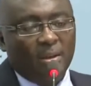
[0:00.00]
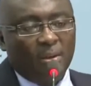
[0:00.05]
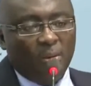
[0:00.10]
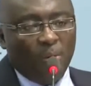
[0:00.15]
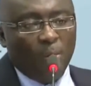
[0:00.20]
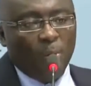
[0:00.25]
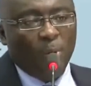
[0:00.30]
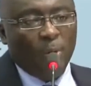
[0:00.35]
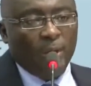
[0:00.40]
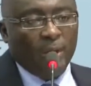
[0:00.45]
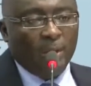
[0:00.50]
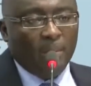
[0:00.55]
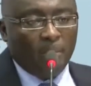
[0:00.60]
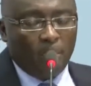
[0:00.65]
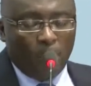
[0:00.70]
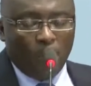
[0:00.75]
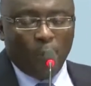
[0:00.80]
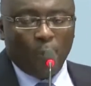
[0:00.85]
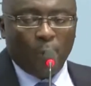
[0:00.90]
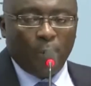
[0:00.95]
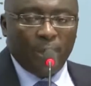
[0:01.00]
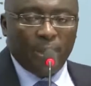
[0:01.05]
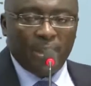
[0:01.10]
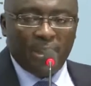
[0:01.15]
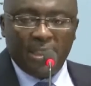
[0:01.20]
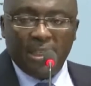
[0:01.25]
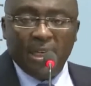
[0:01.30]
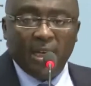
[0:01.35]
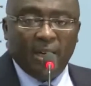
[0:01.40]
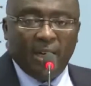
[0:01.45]
going and borrowing
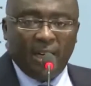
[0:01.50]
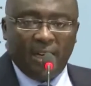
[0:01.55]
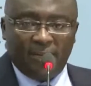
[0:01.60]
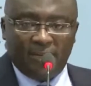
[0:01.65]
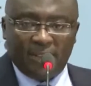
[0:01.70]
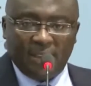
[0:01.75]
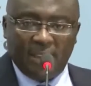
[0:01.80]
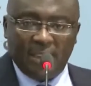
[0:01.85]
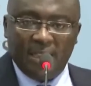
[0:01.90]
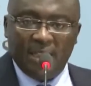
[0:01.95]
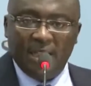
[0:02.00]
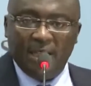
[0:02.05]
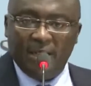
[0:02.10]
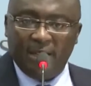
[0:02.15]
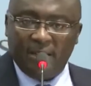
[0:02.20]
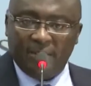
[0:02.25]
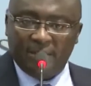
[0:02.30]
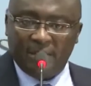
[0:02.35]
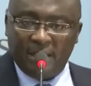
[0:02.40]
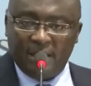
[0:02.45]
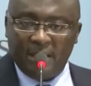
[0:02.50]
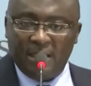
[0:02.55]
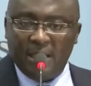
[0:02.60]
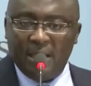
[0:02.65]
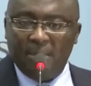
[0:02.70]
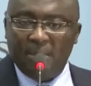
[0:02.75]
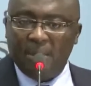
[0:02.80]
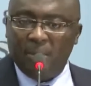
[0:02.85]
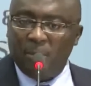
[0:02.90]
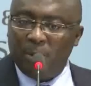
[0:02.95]
year after year after
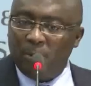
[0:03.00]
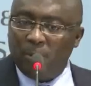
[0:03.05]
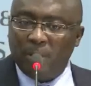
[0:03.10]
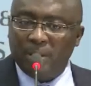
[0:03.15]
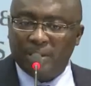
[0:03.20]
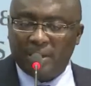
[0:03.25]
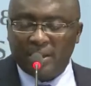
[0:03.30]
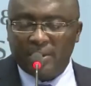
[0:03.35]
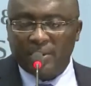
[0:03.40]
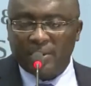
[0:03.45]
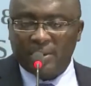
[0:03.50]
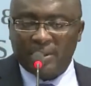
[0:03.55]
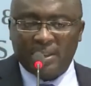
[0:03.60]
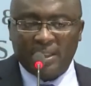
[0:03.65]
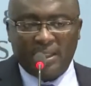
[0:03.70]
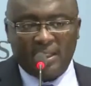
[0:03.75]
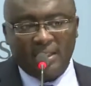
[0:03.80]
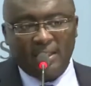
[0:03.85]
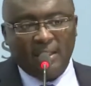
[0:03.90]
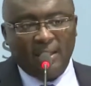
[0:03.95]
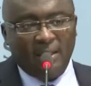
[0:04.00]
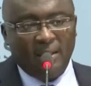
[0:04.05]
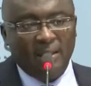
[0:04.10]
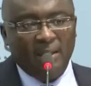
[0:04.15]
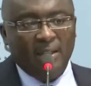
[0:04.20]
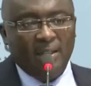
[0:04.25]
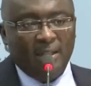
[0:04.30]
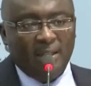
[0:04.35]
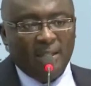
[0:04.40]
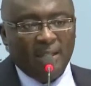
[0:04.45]
year, but we wanted to signal
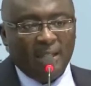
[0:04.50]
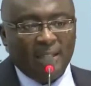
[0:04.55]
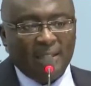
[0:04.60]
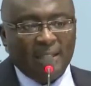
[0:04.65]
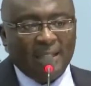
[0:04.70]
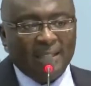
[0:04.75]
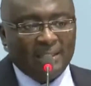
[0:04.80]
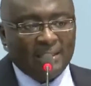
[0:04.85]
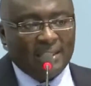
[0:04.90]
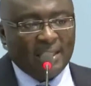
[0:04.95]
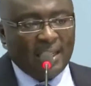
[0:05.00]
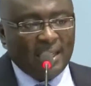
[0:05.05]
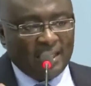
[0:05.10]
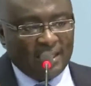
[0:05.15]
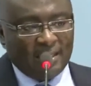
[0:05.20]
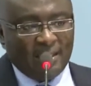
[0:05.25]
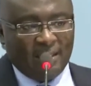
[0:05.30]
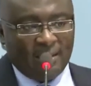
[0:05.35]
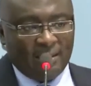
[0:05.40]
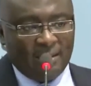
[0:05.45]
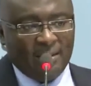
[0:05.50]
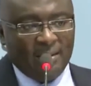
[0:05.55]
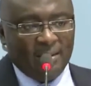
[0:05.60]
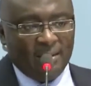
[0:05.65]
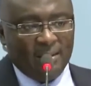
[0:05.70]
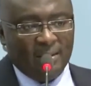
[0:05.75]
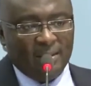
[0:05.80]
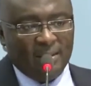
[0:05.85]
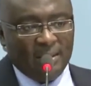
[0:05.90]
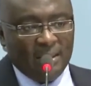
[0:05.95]
that that cycle
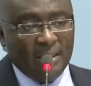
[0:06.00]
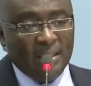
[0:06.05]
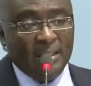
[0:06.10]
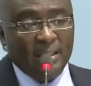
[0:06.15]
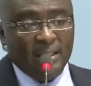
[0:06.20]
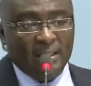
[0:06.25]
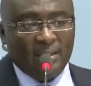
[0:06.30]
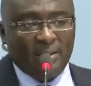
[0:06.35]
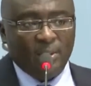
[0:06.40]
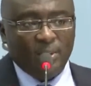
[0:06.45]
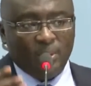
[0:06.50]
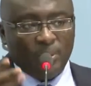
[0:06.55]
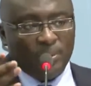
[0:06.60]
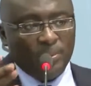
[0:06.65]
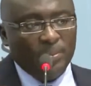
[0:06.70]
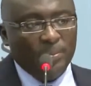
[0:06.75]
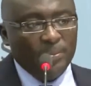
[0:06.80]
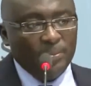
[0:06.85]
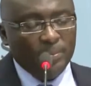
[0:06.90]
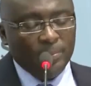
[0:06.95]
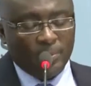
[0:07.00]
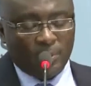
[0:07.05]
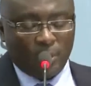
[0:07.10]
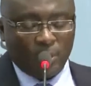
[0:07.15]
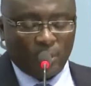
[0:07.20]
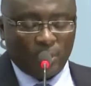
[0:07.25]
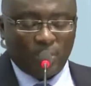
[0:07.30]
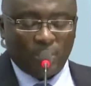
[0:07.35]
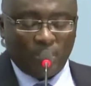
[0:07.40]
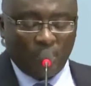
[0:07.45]
needed to
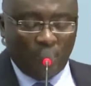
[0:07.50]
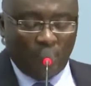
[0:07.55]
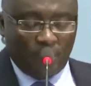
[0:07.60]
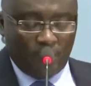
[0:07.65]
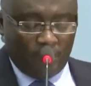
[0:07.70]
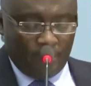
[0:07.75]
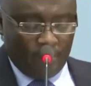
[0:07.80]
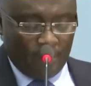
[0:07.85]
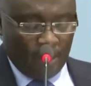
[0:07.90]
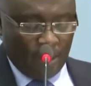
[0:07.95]
stop.